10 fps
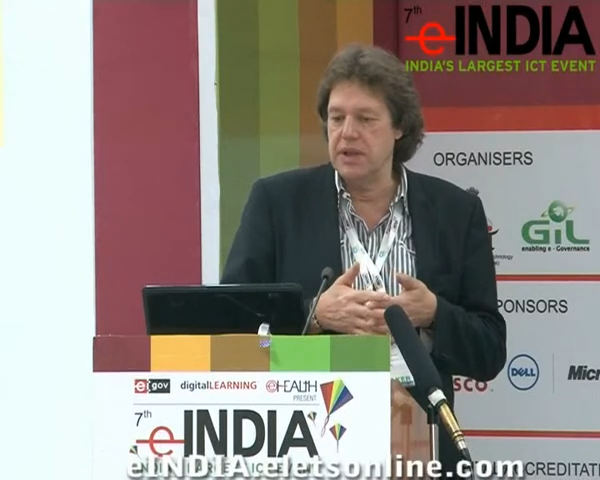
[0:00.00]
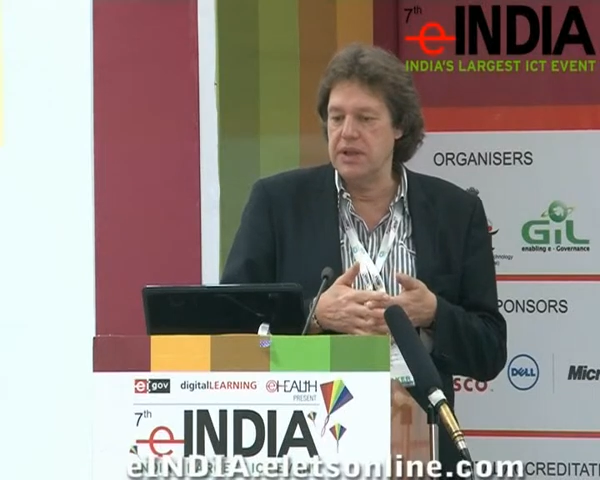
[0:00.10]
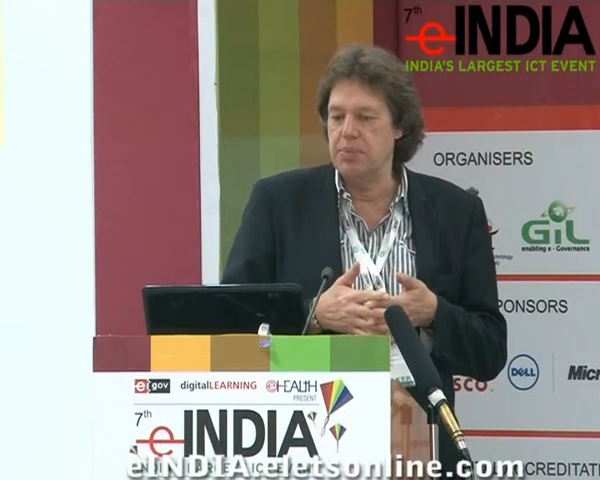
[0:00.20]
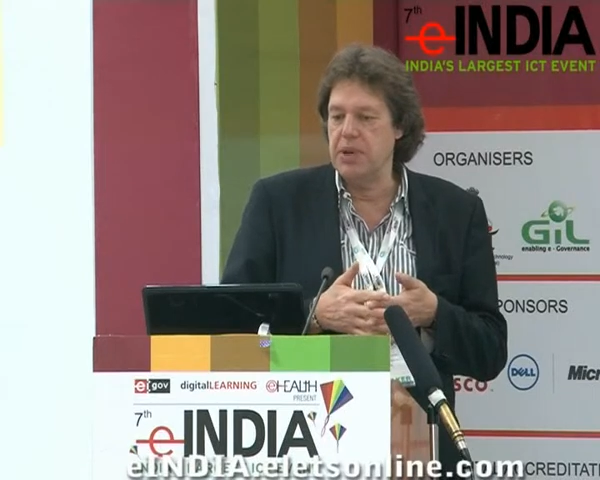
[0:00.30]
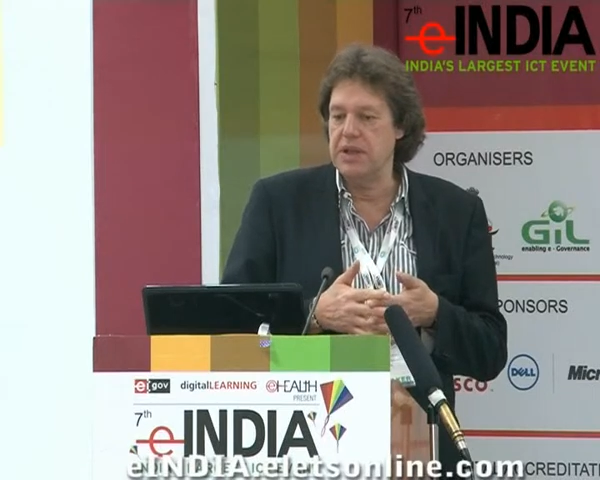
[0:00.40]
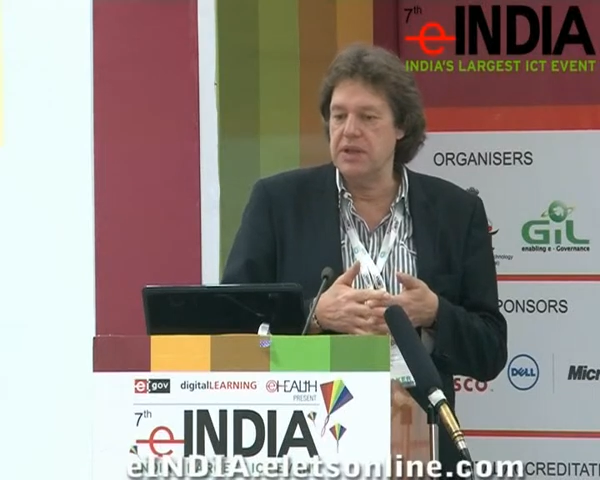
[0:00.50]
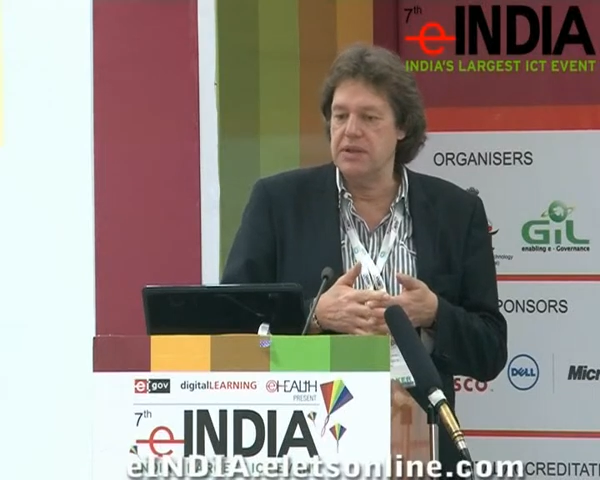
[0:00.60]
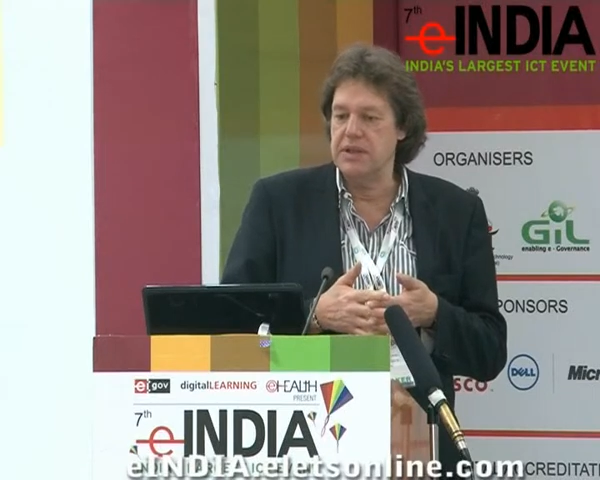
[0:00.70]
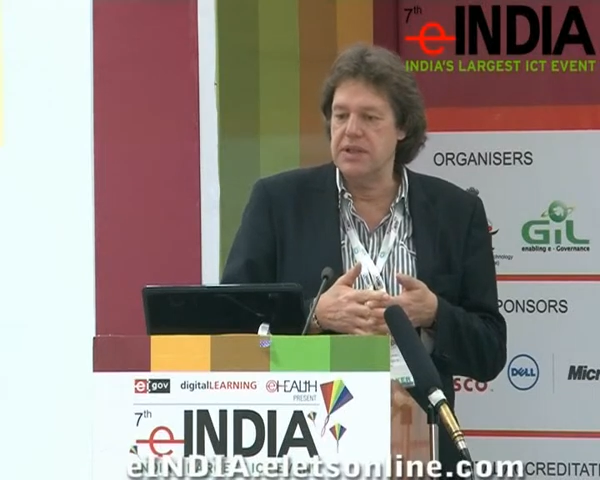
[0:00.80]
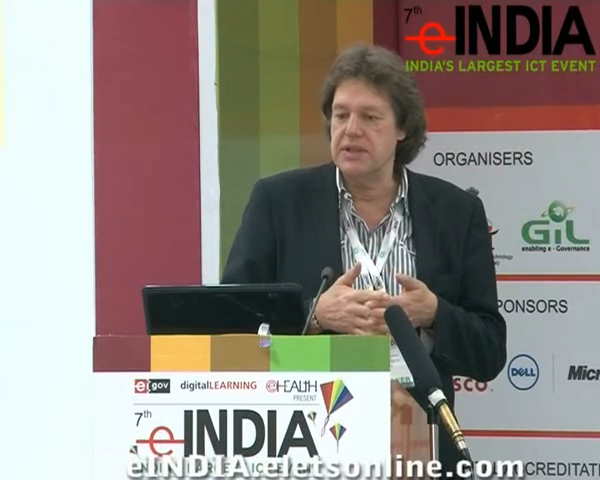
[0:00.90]

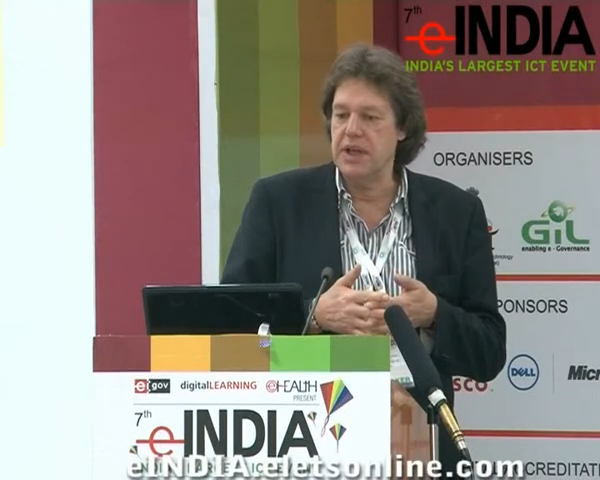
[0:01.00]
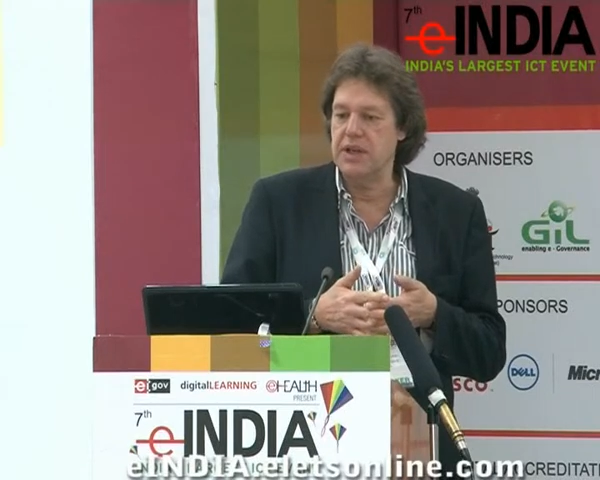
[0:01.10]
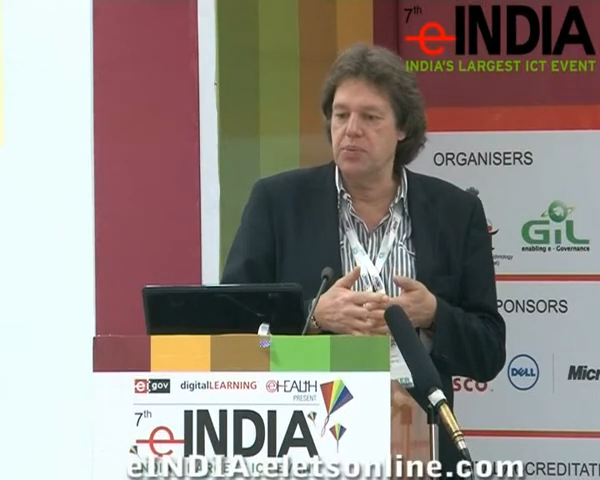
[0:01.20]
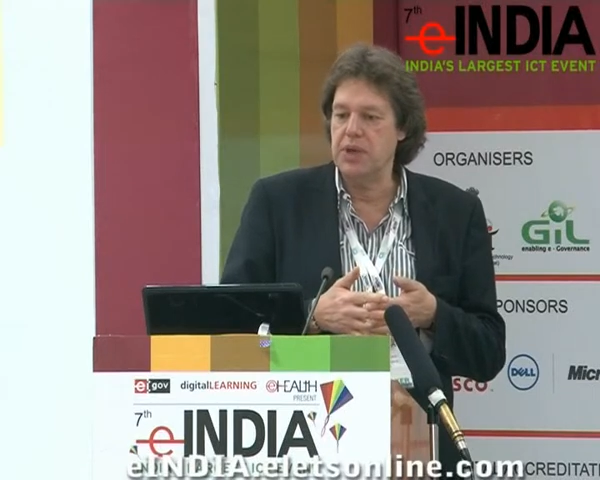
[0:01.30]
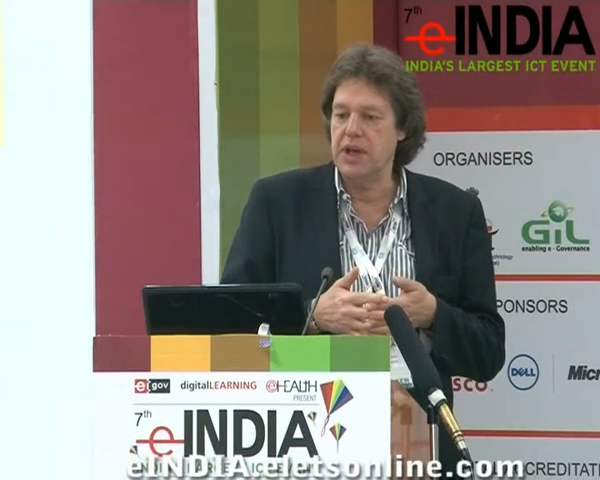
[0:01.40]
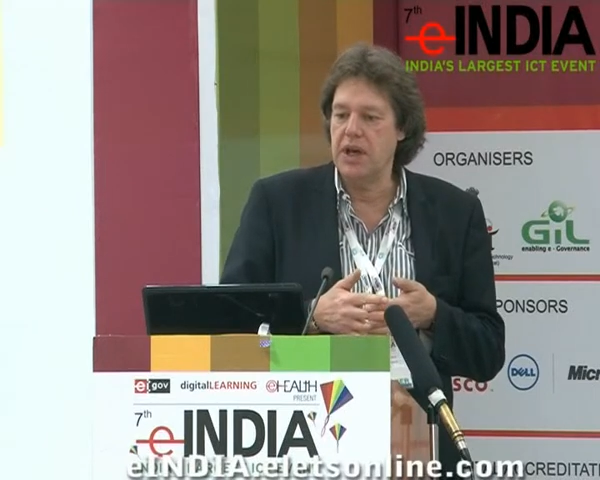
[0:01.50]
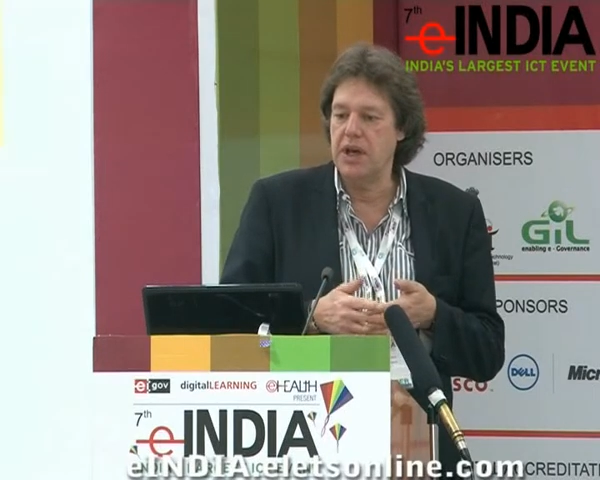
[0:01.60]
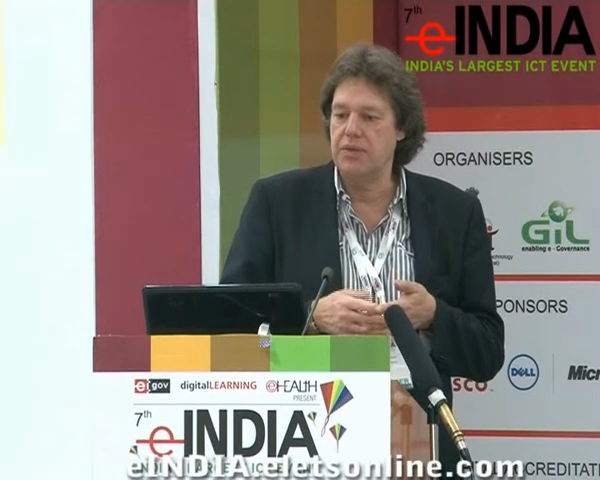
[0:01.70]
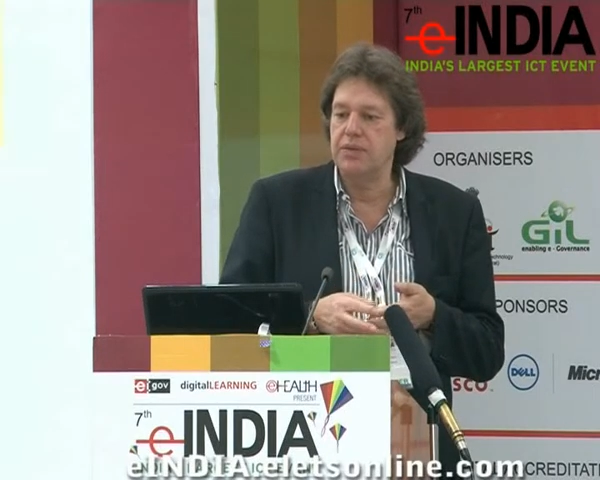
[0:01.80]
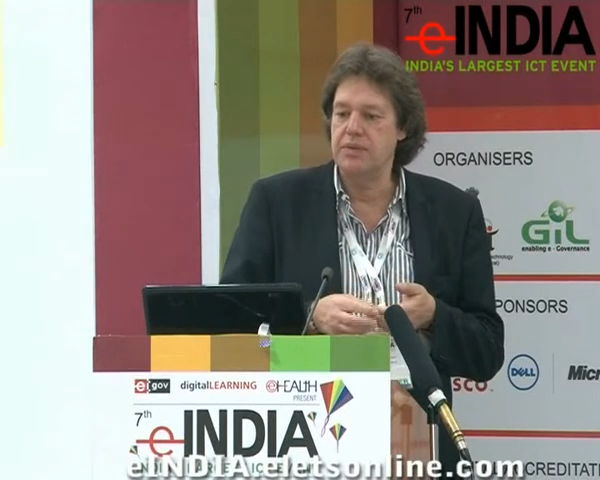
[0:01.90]
independent is that we
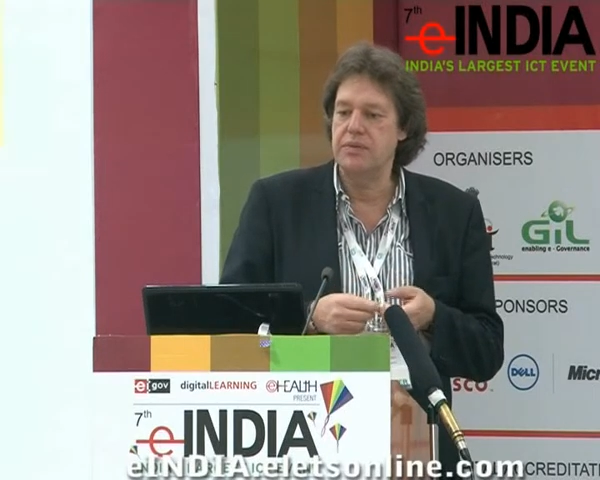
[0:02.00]
have